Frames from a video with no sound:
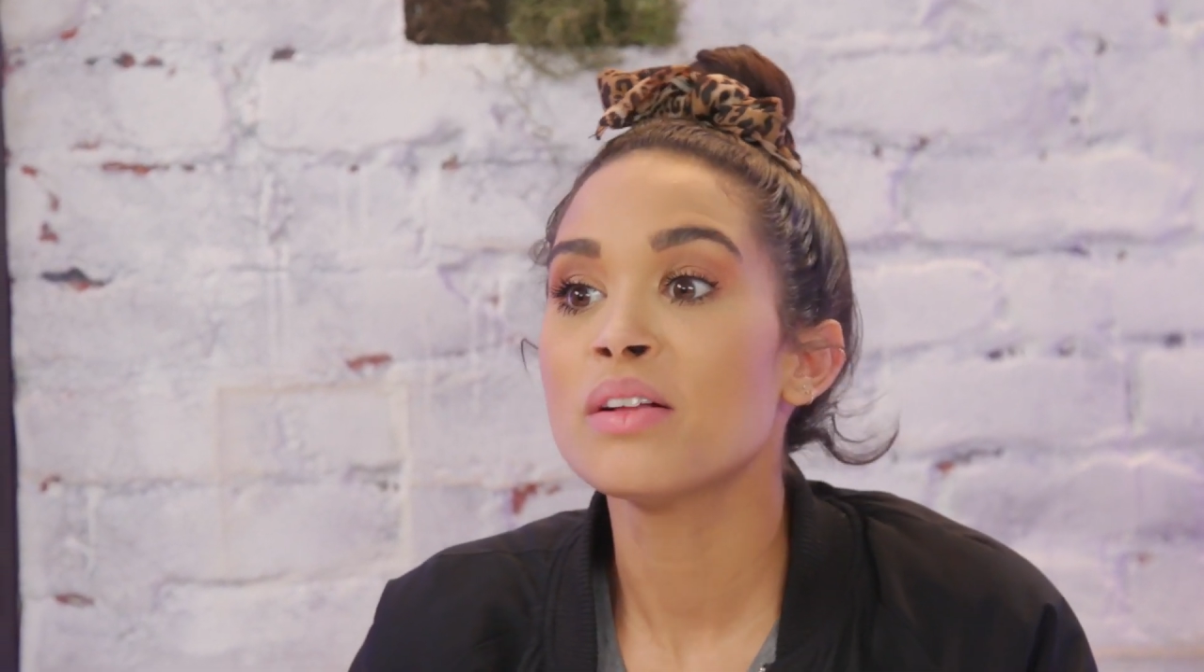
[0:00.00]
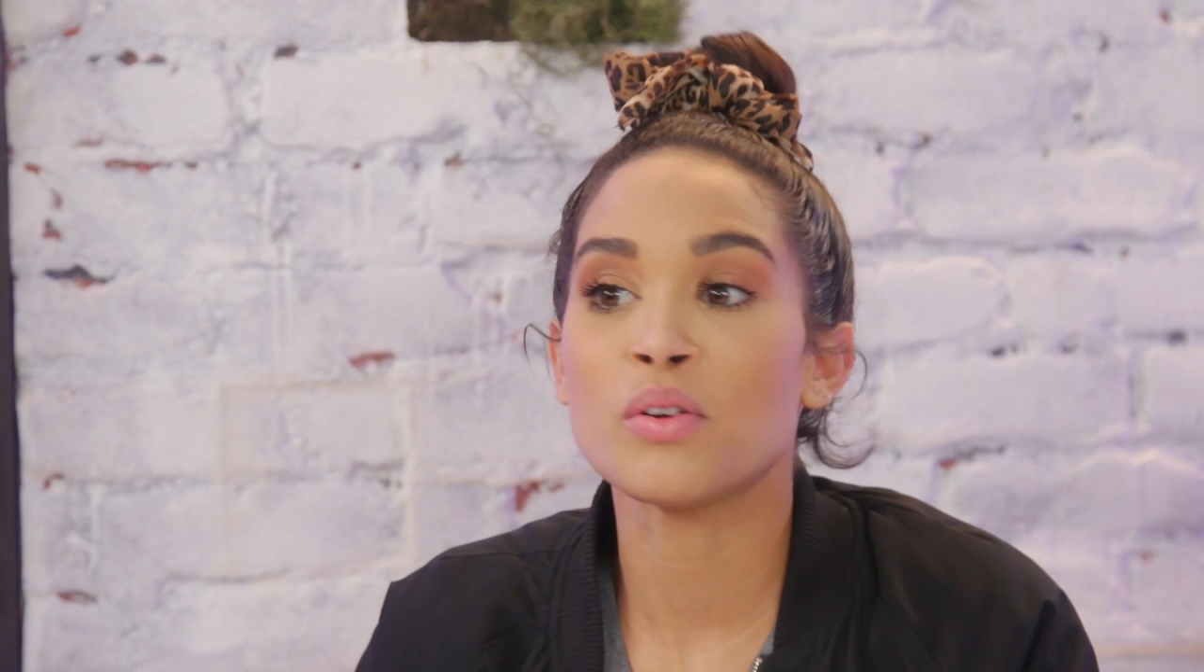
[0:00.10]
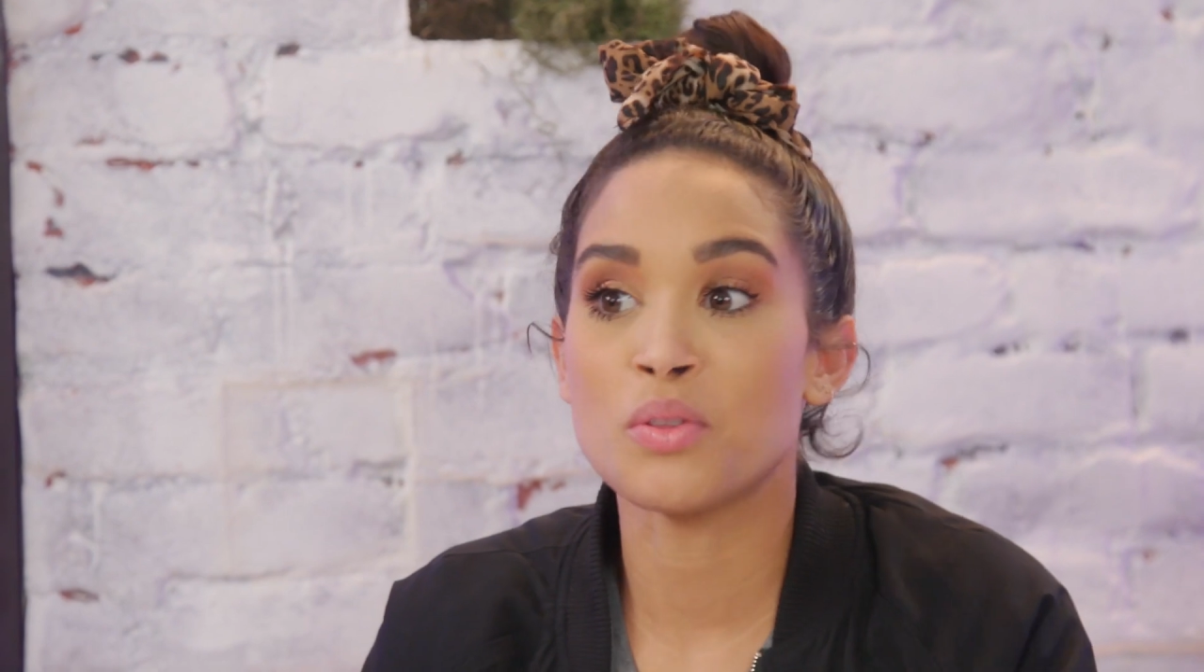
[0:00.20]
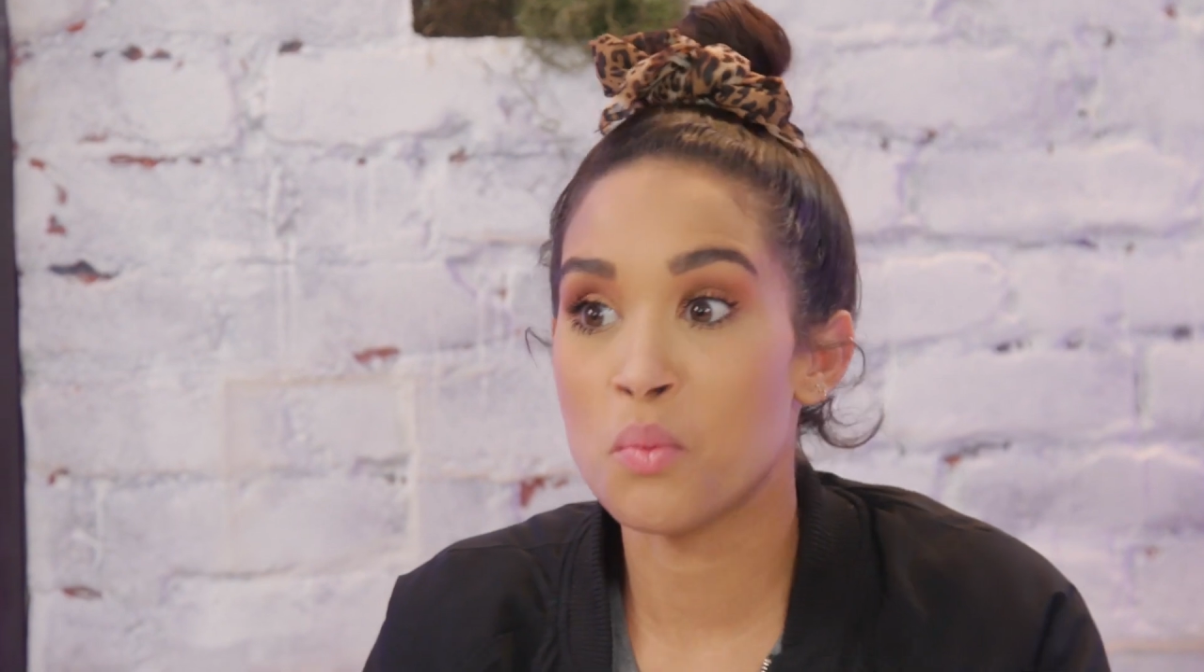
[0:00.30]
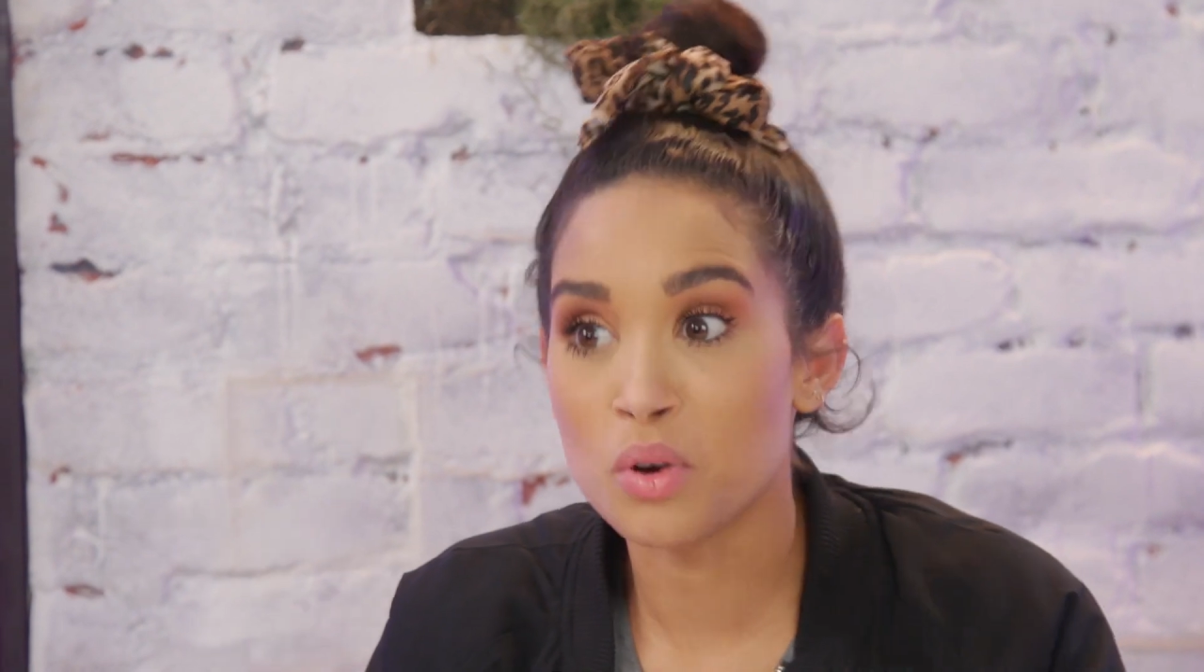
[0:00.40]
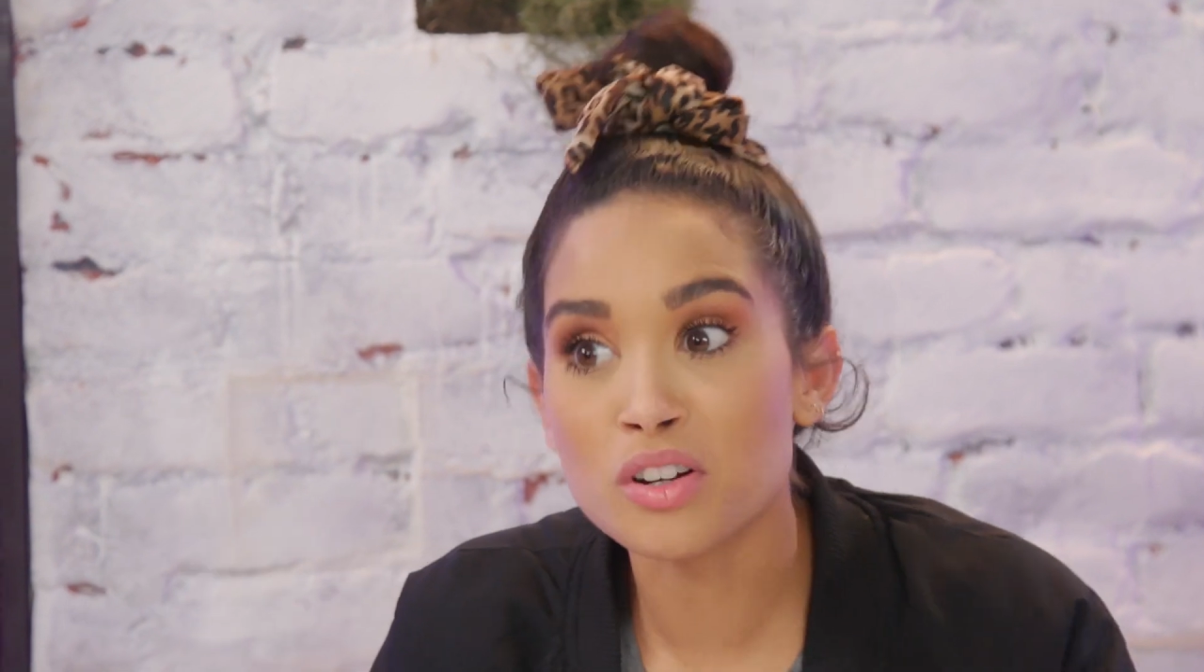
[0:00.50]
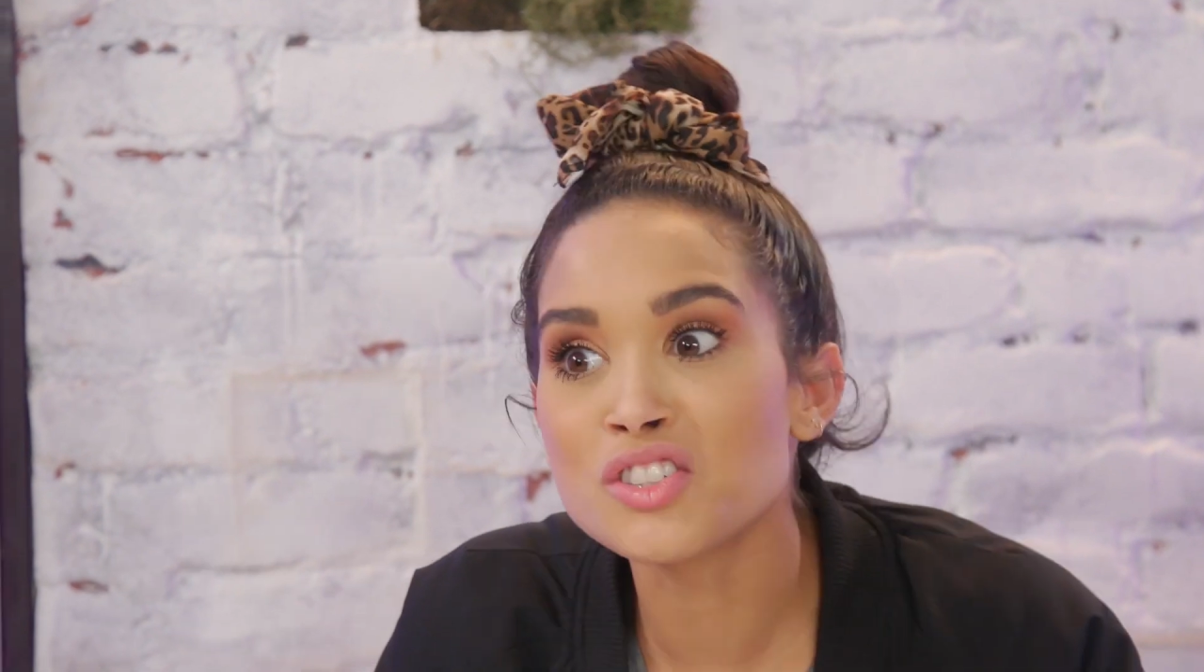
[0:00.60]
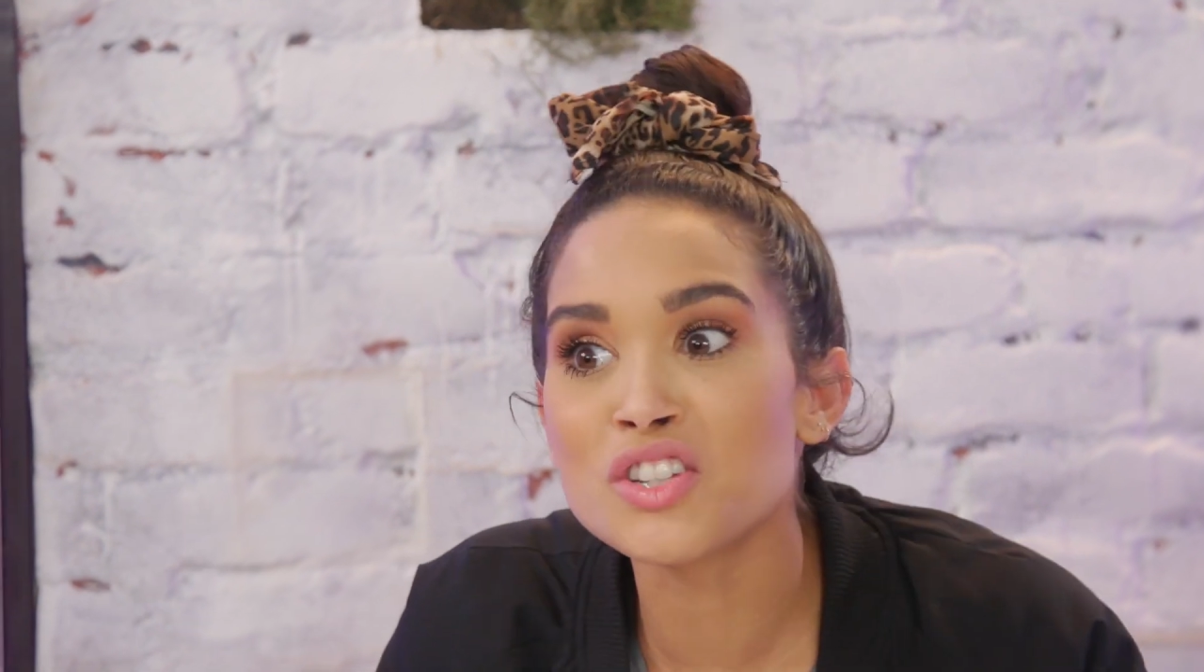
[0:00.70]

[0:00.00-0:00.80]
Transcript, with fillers: or the world